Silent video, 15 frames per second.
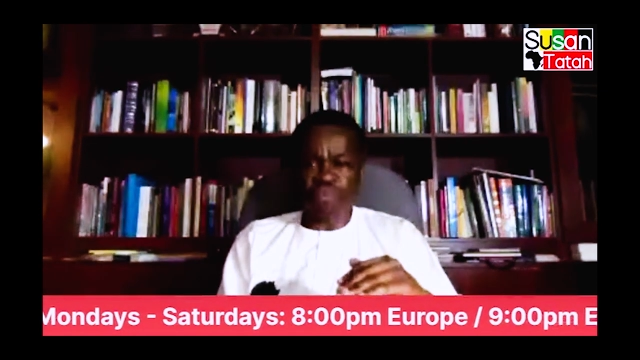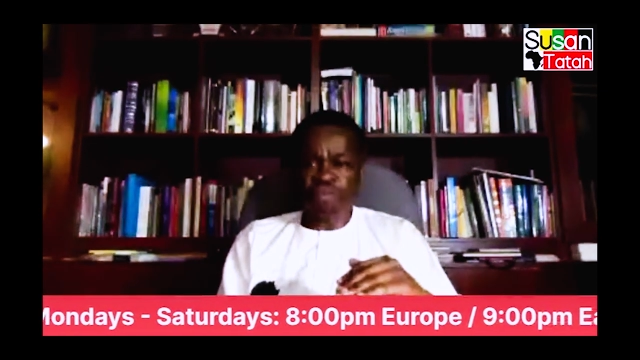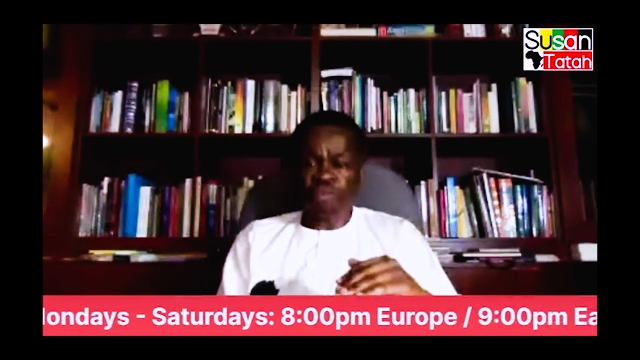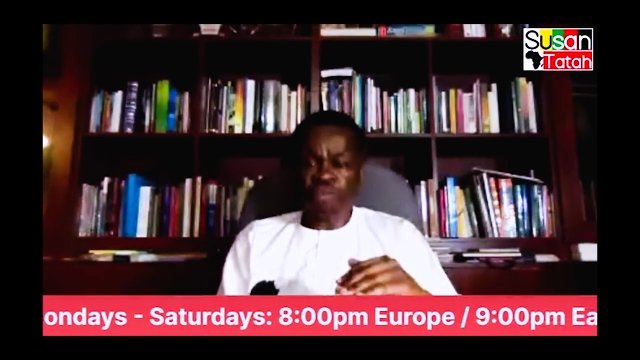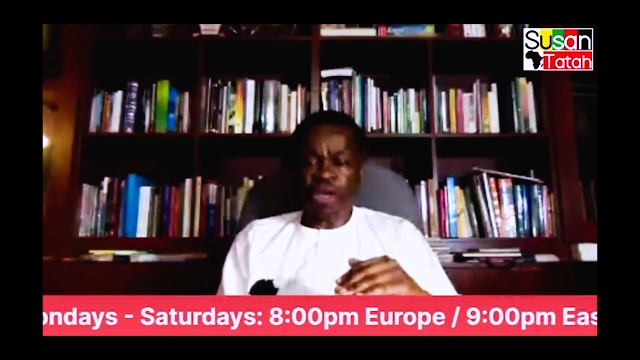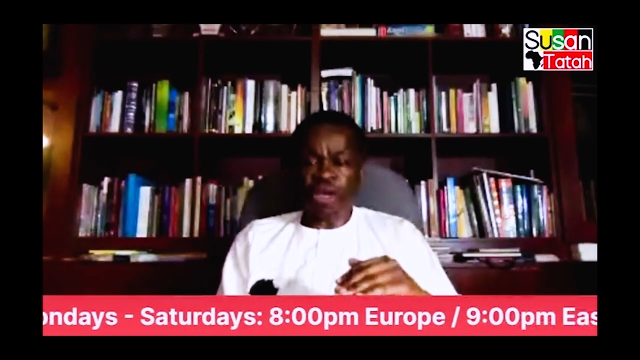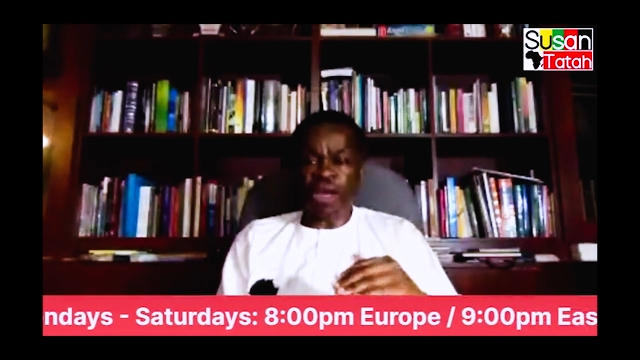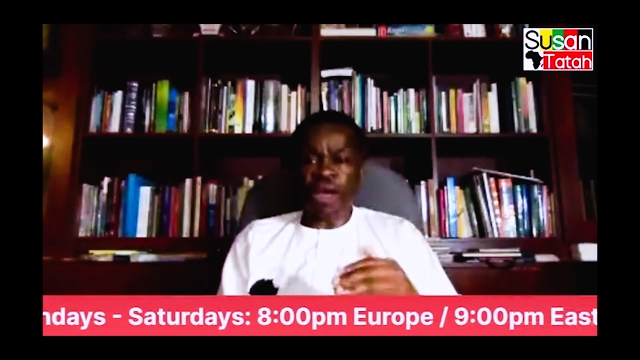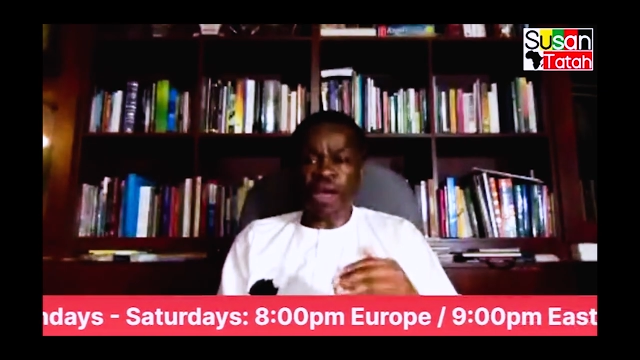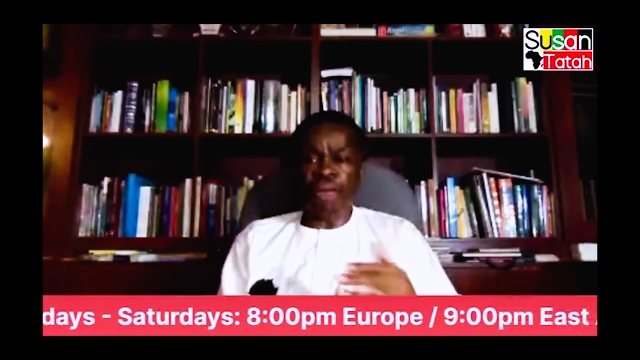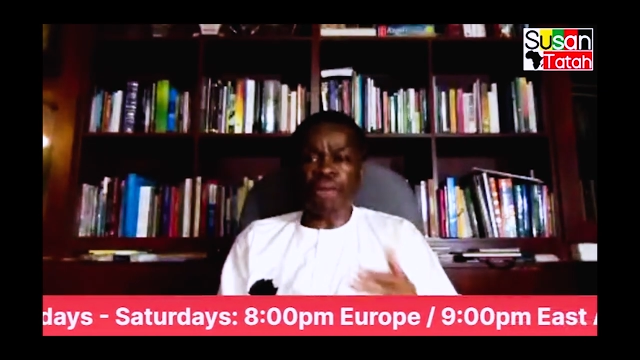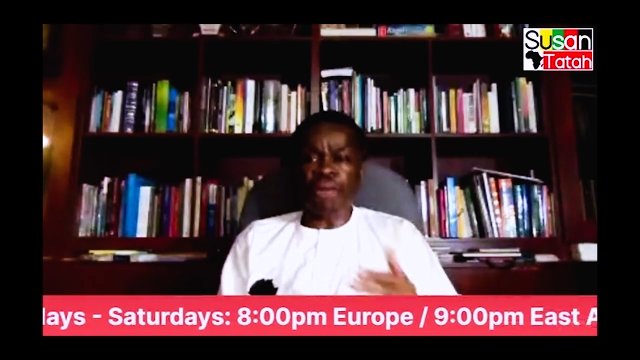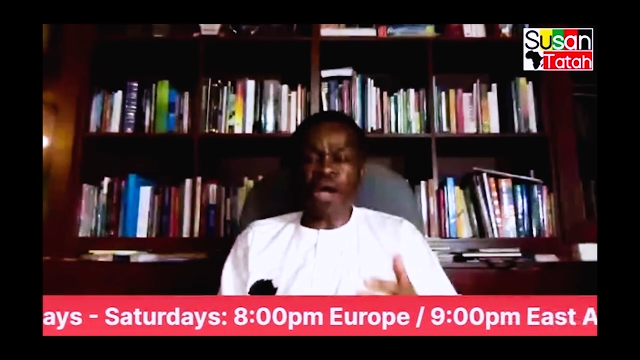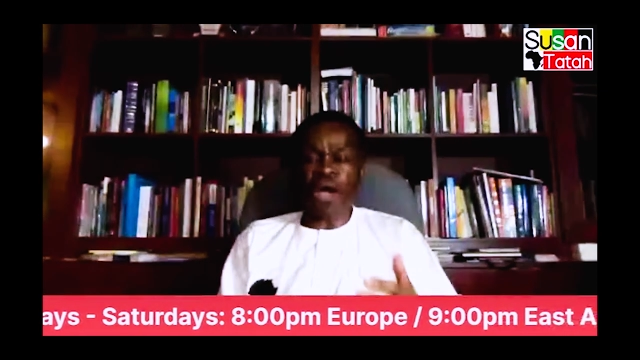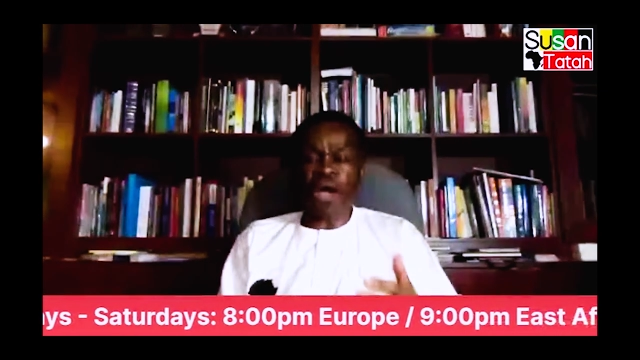And I'm
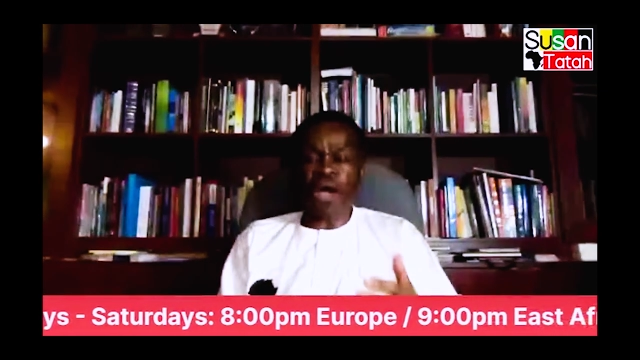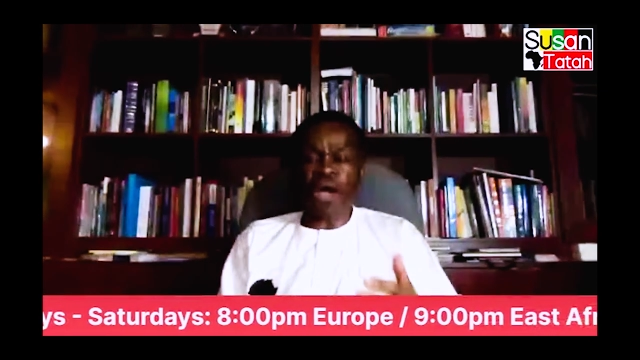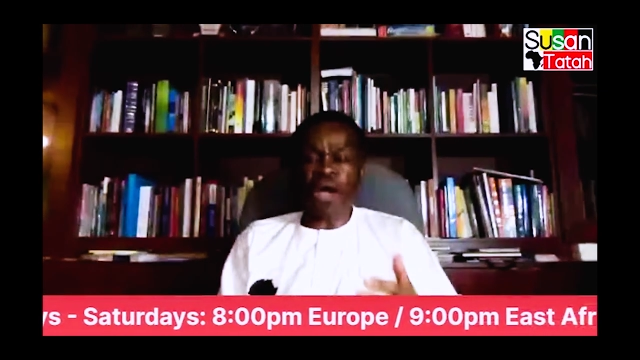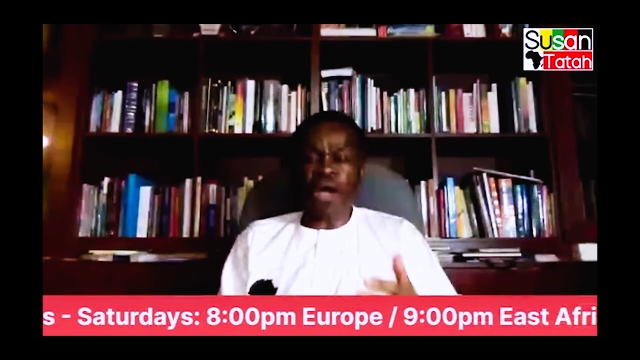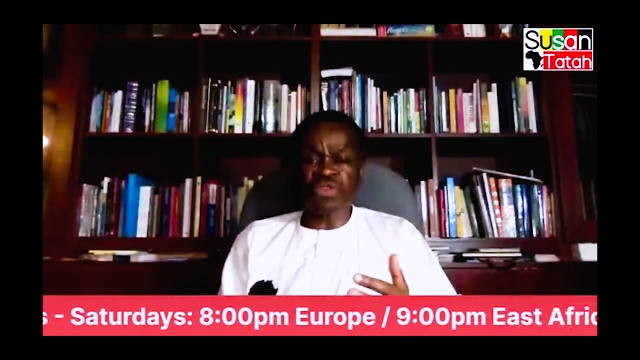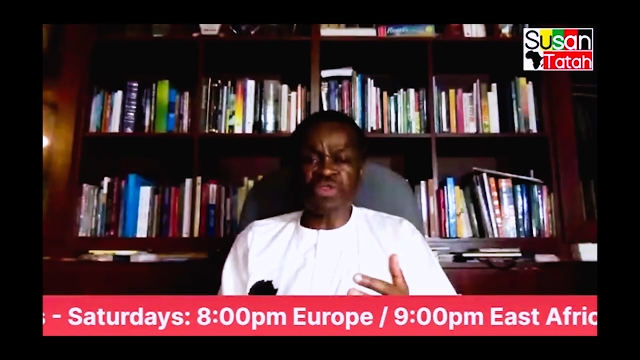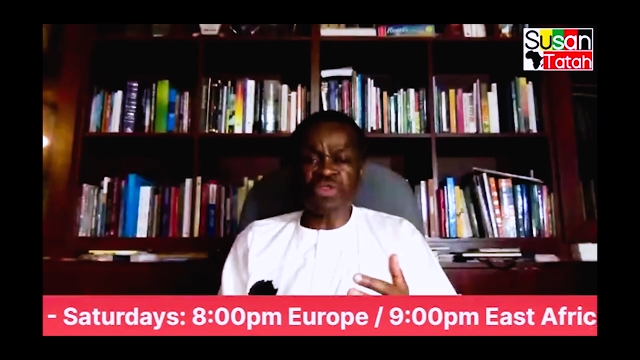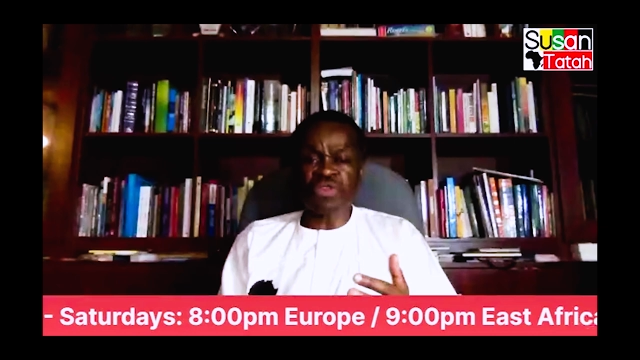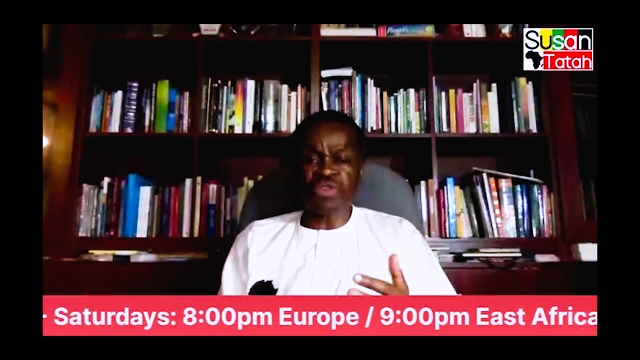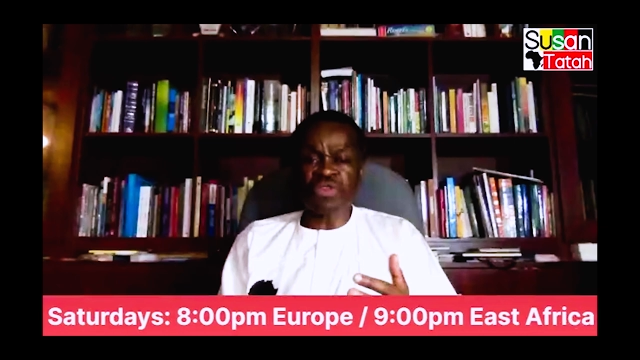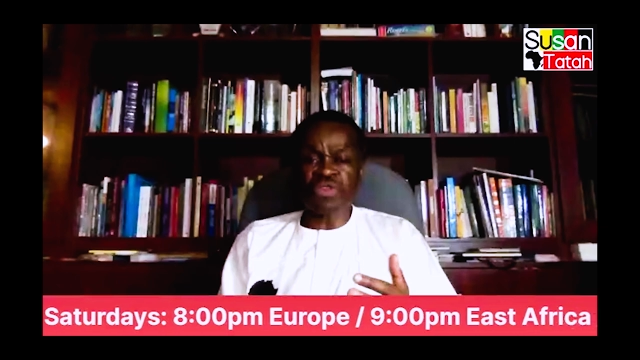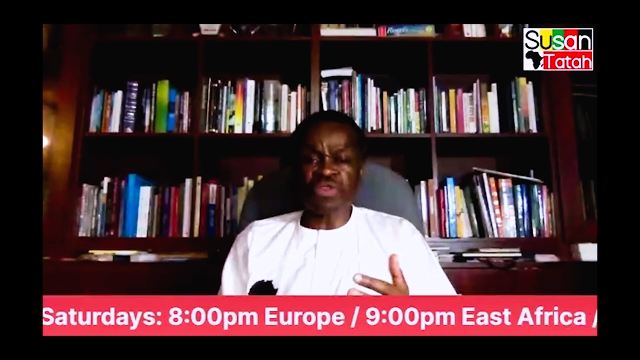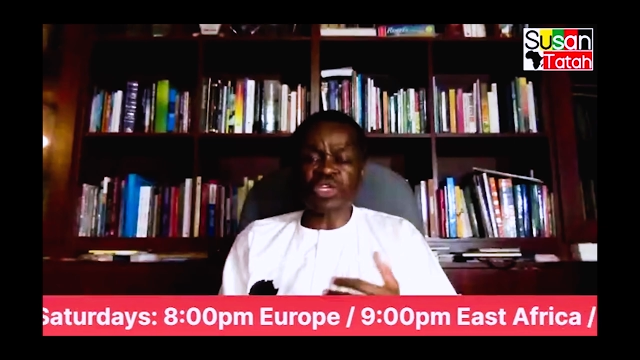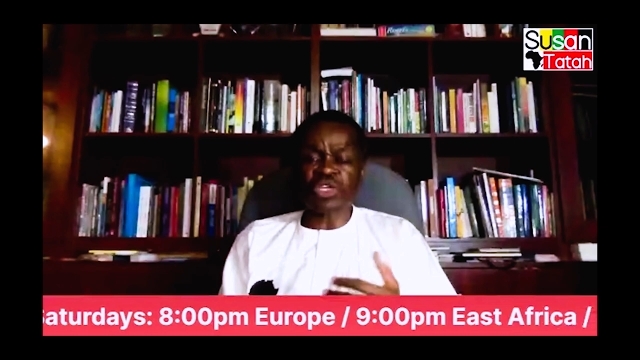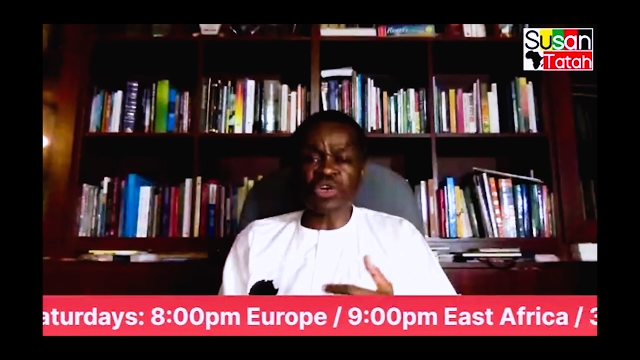happy that
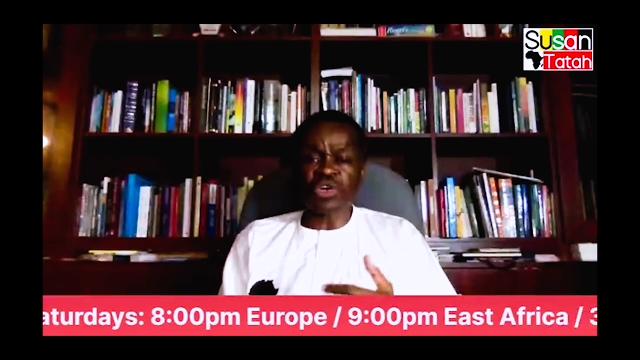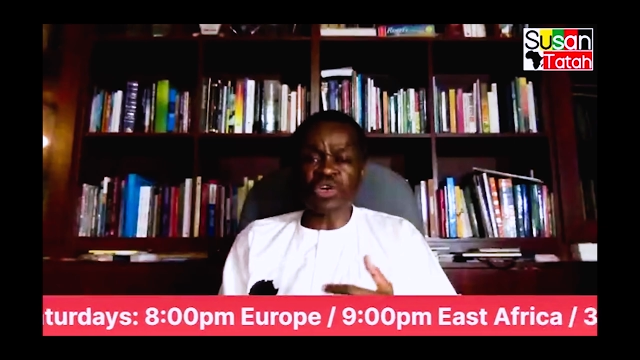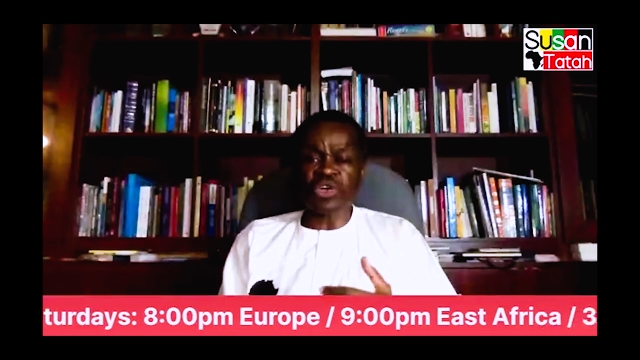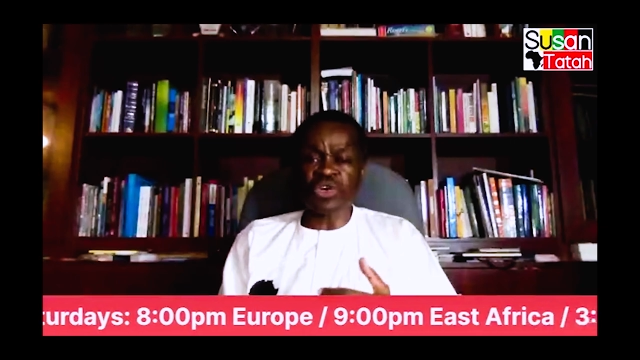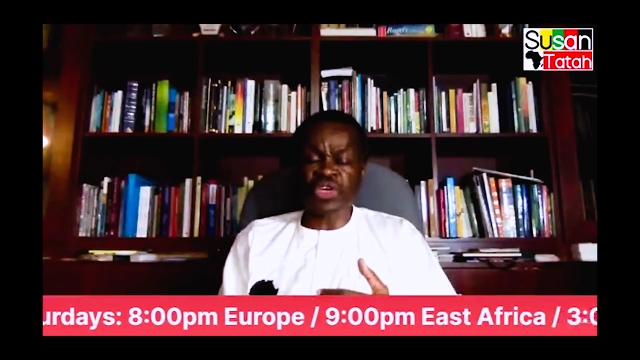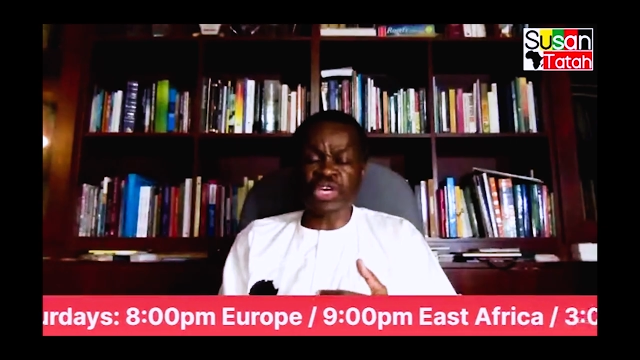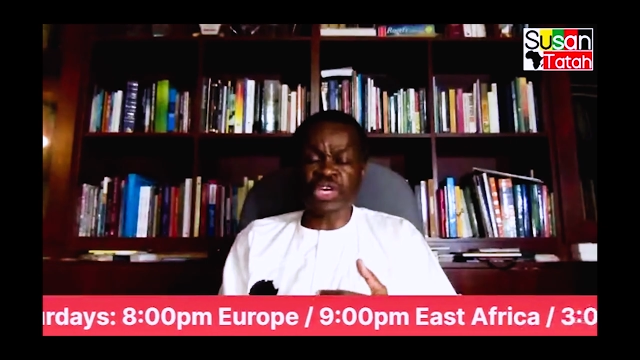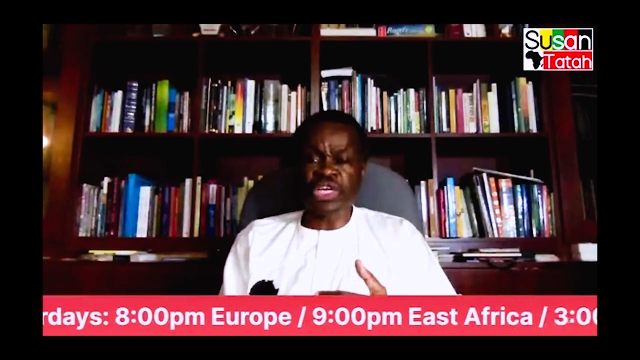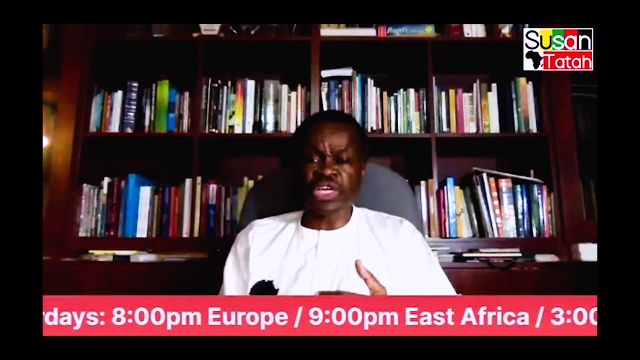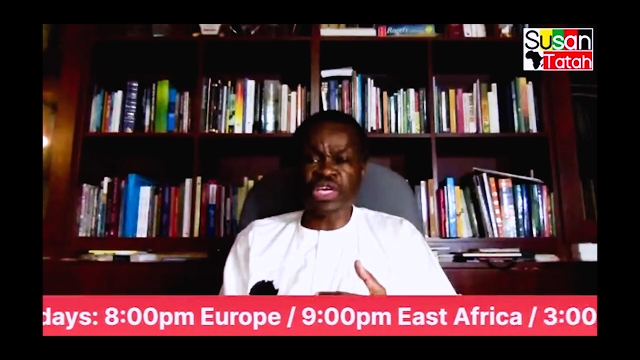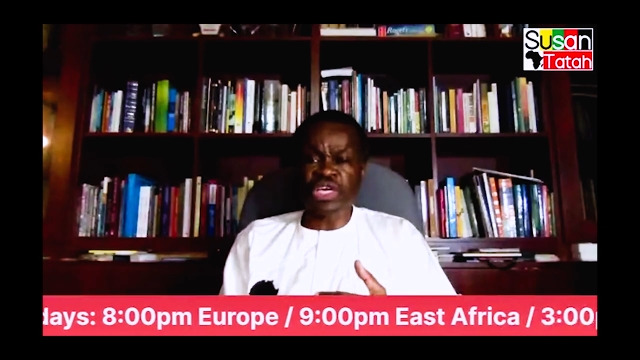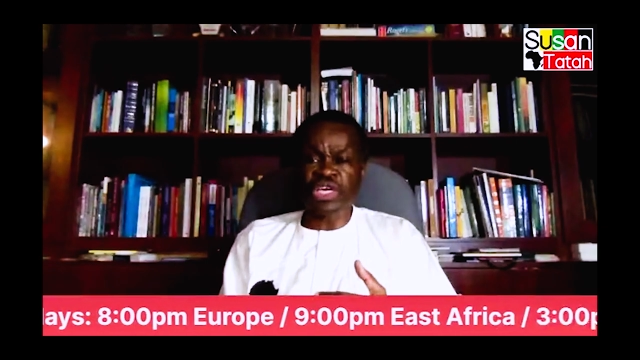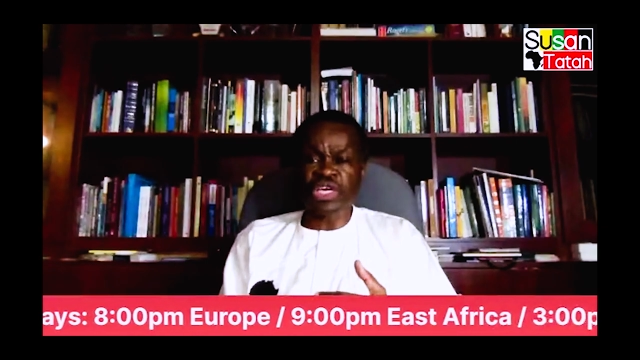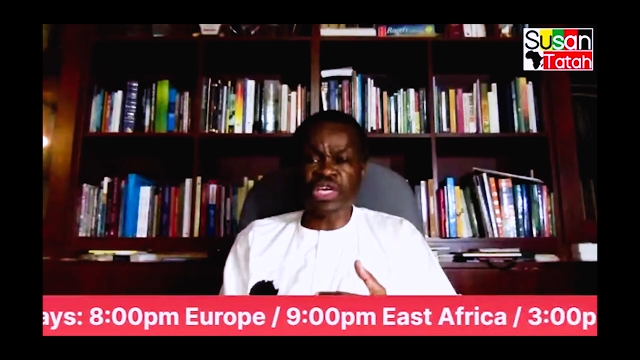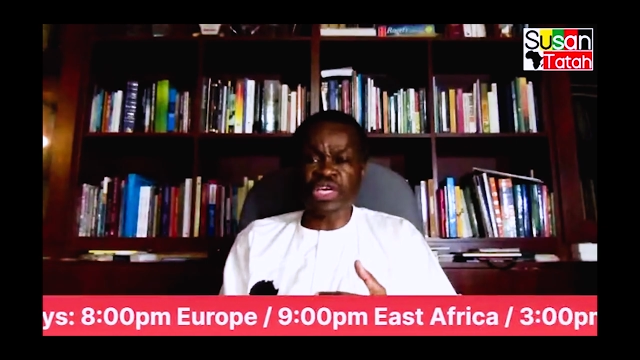Equatorial
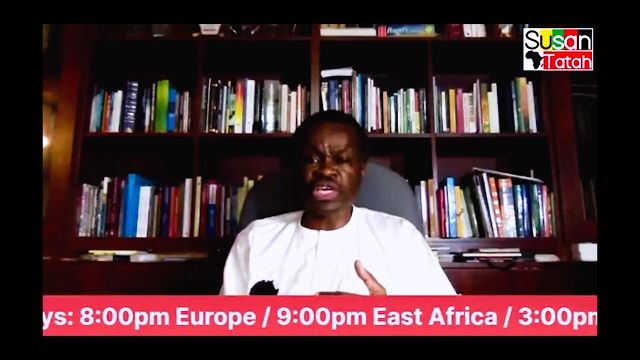Guinea